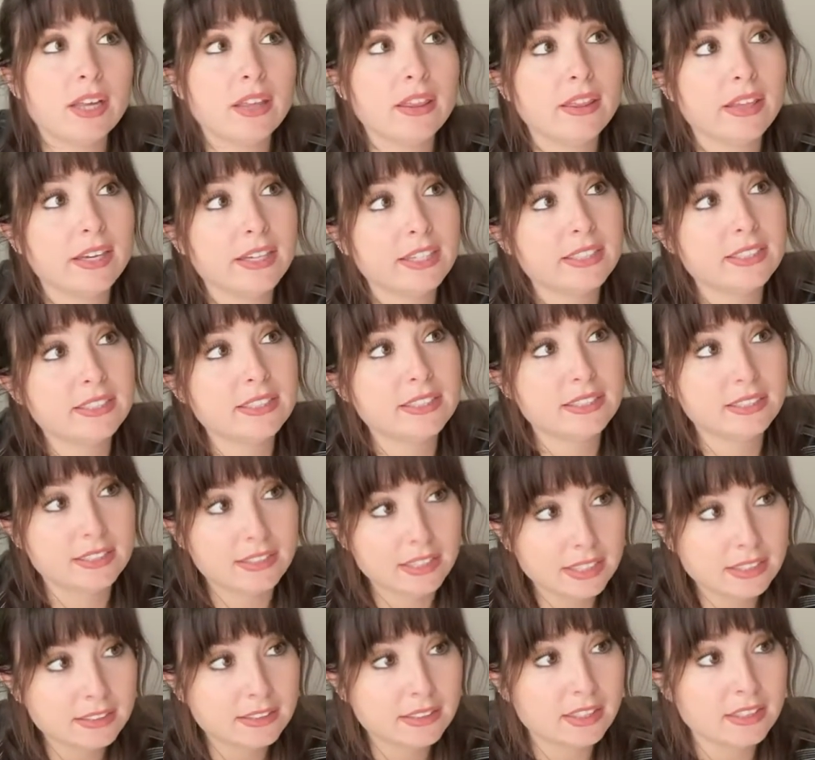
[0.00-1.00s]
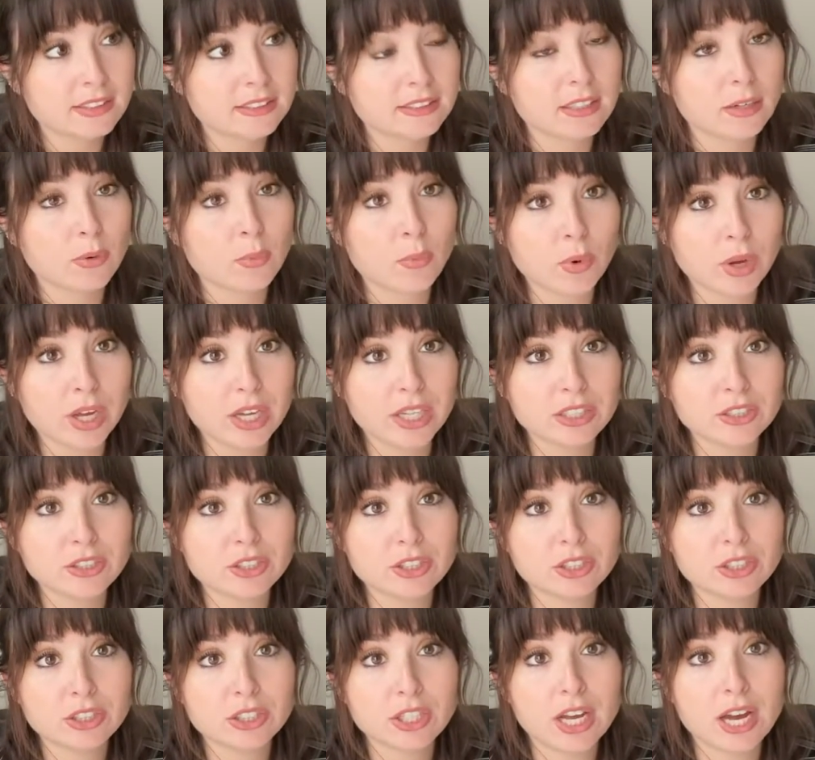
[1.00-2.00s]
the diseases in
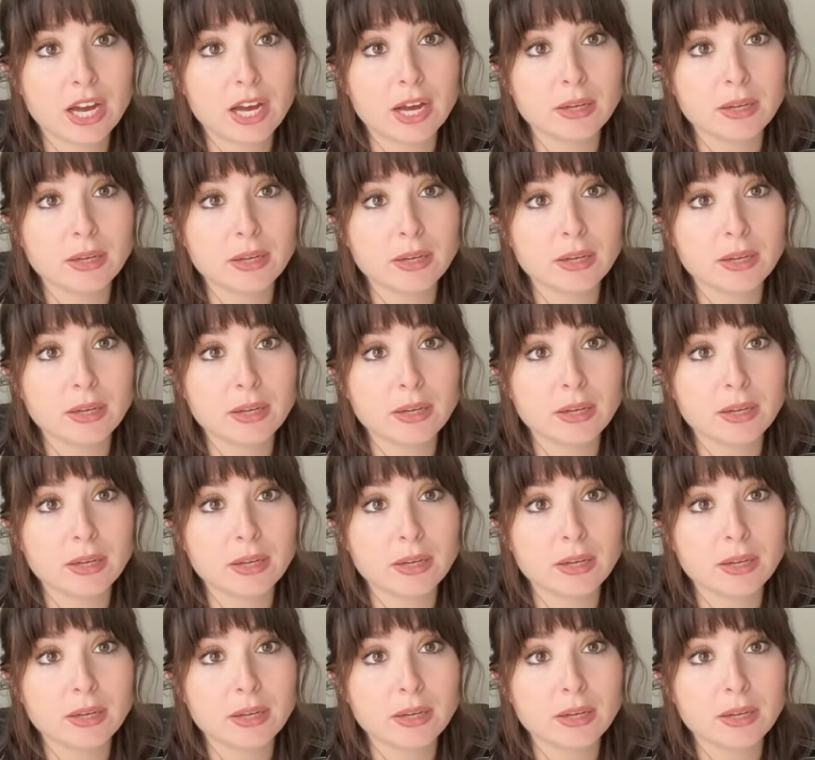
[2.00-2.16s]
which